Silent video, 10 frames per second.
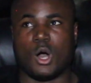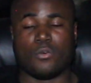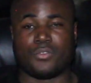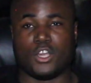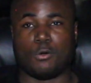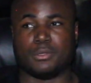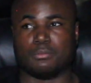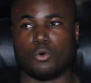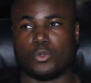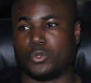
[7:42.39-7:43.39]
hopefully
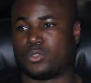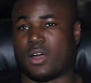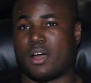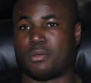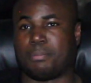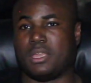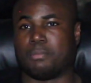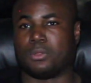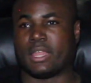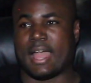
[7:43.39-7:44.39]
open more doors for other
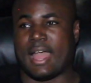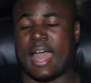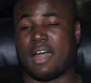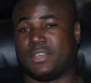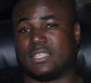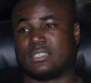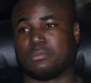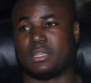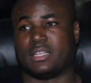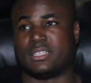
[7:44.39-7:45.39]
people that have a
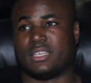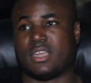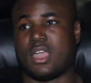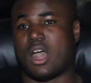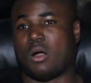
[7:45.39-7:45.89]
disability